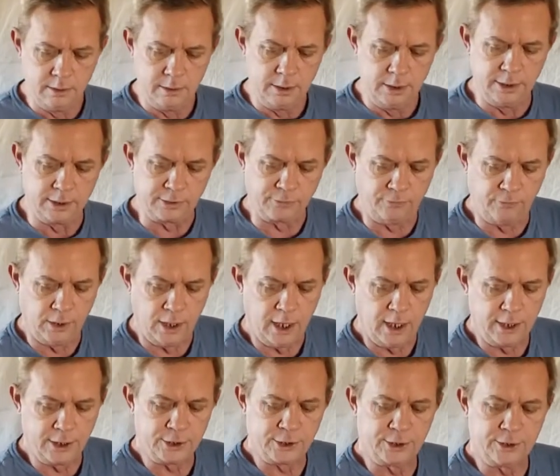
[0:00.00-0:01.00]
It's
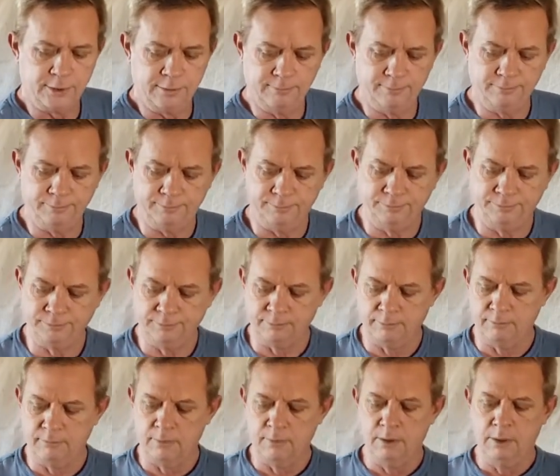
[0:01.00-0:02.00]
flush.
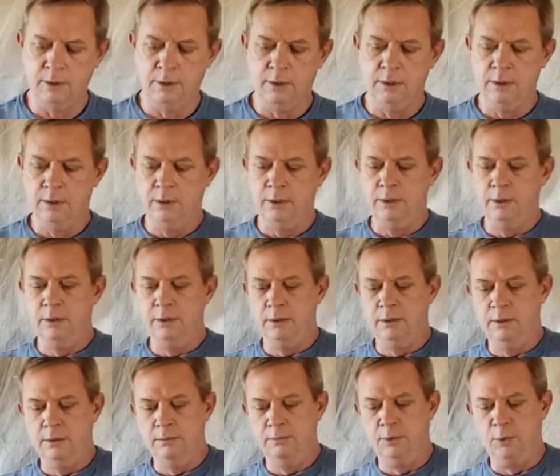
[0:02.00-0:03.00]

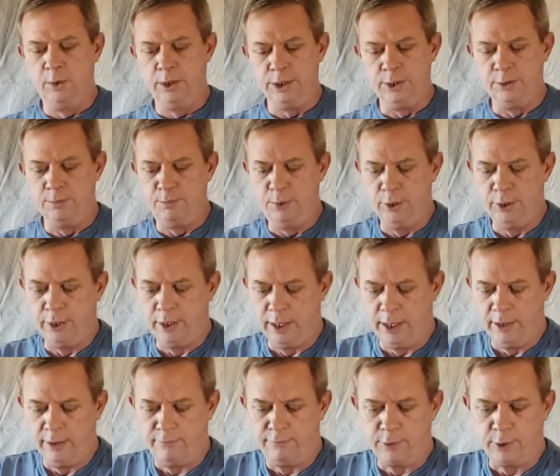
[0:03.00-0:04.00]
But when you put it on
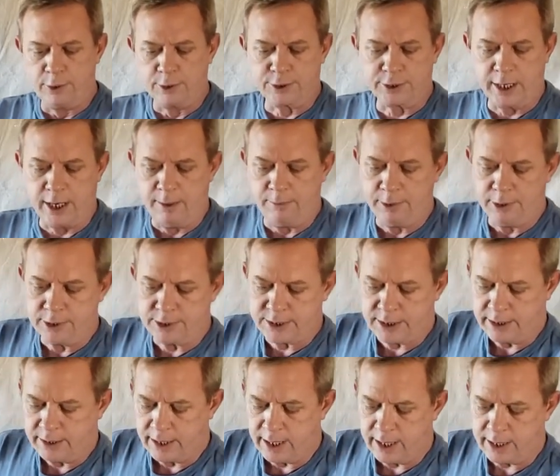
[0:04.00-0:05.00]
the first time and you see
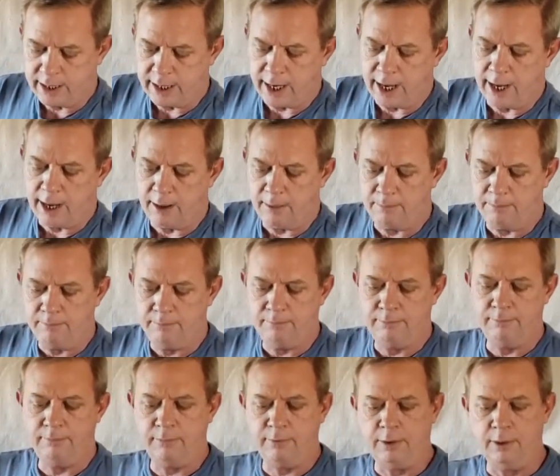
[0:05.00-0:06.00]
that gap,
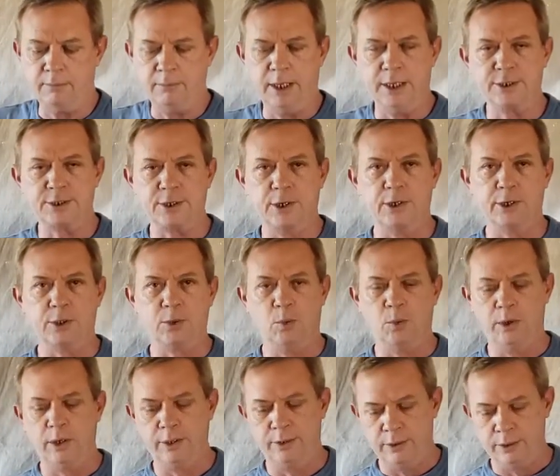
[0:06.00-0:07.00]
you may start to
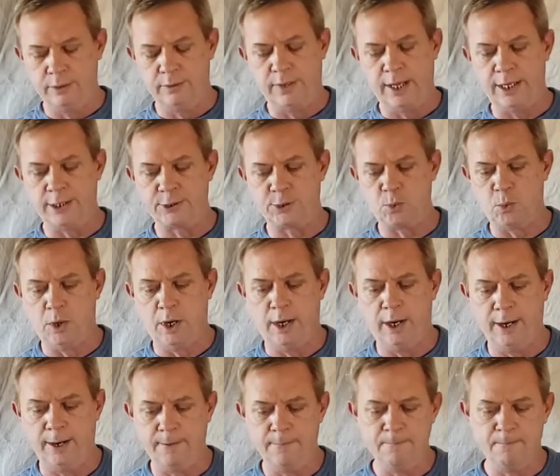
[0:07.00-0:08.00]
wonder, and that's why.
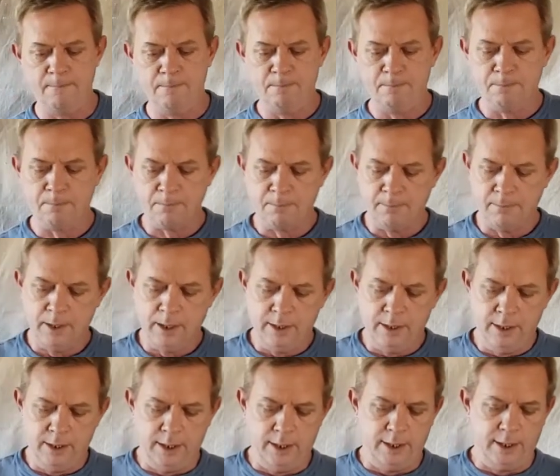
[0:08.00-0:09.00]

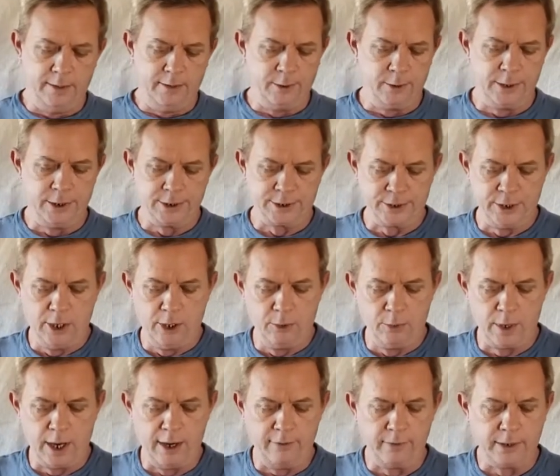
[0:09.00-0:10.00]
There is no
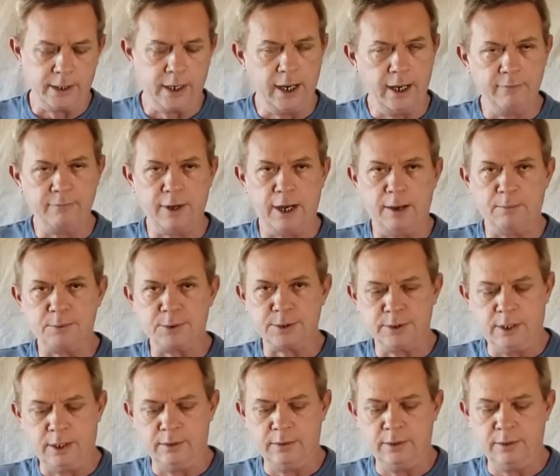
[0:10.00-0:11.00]
riving knife option
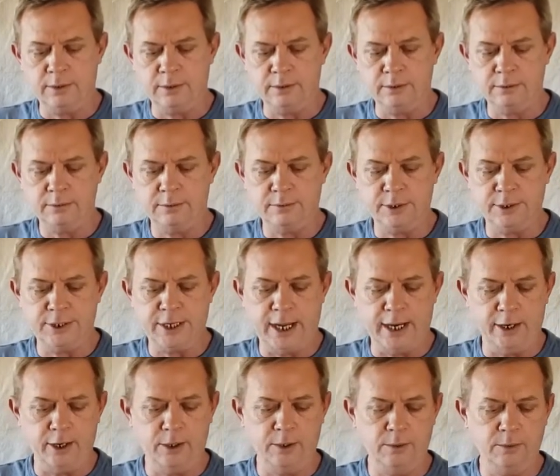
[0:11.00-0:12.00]
on the
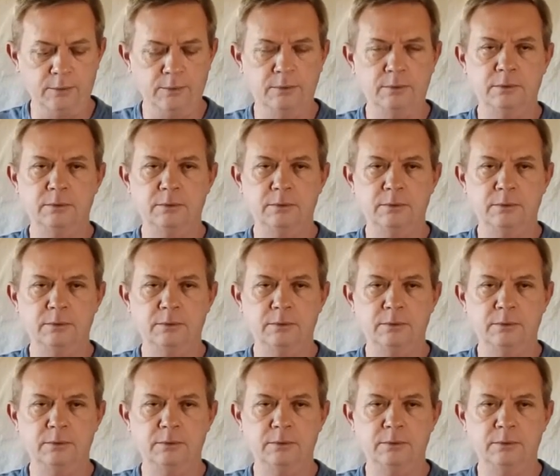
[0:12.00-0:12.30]
dado,